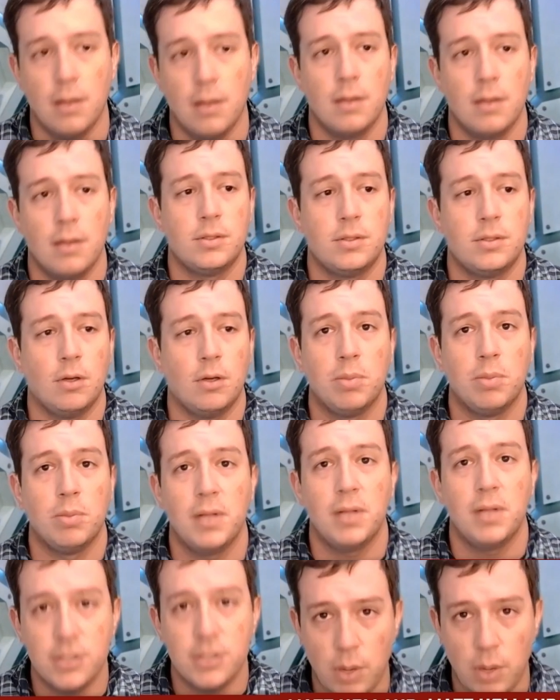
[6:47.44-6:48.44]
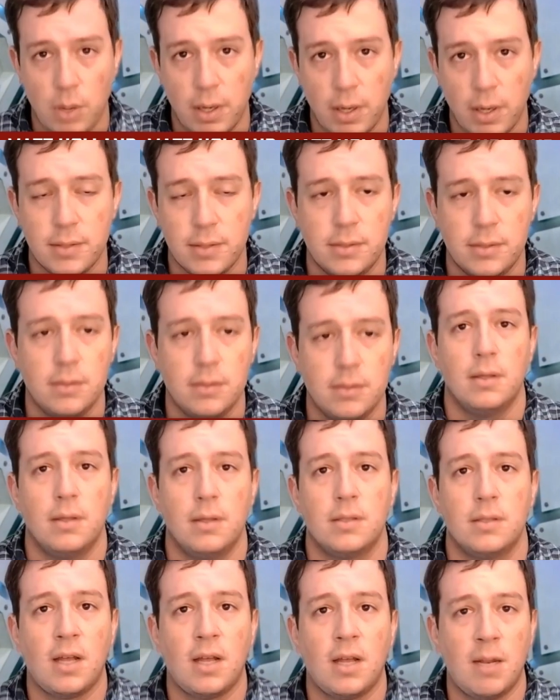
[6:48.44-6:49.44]
So please join us.
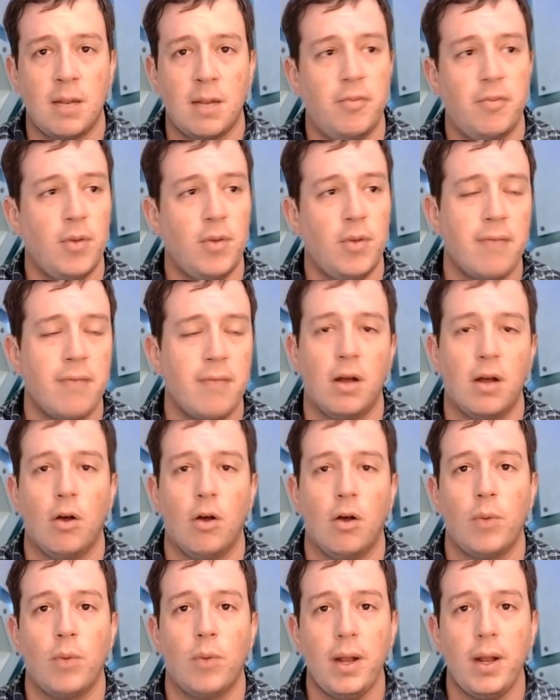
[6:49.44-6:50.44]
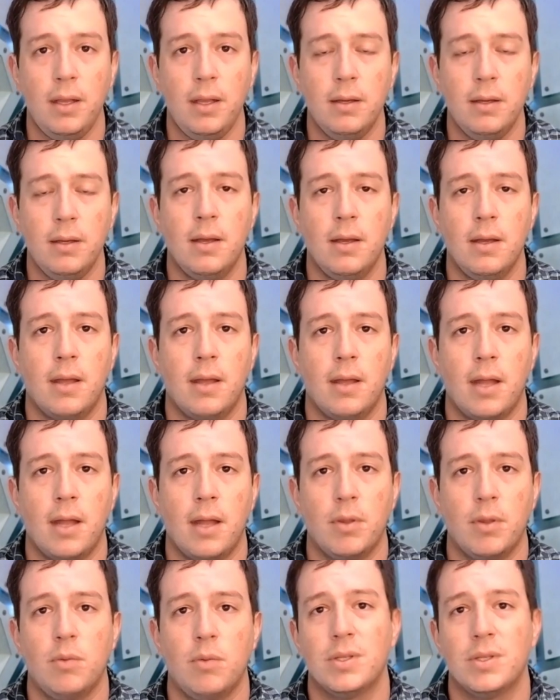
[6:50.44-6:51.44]
Sign up if you have not already, and
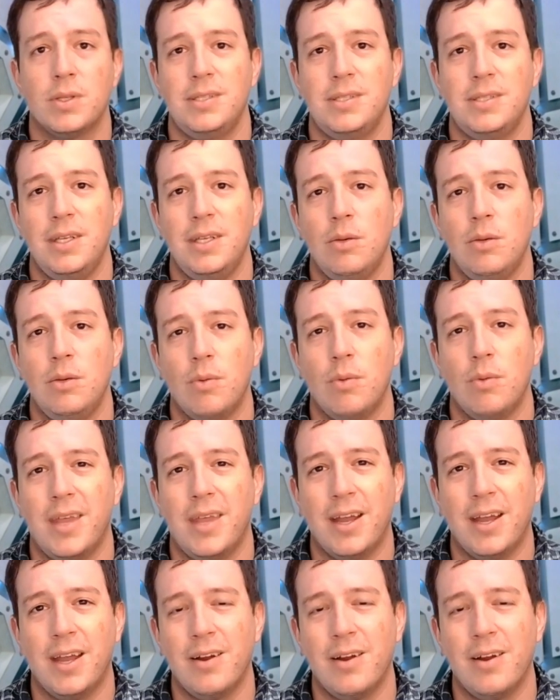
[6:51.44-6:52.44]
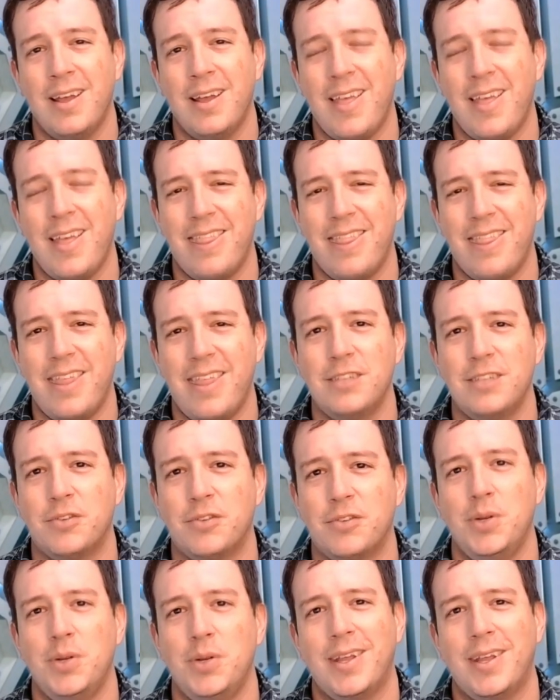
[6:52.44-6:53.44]
we will see you there. Thanks
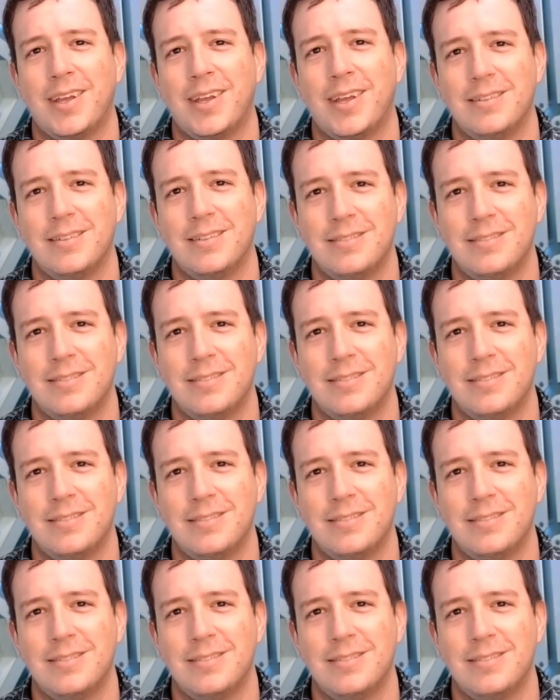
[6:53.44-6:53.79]
for tuning in.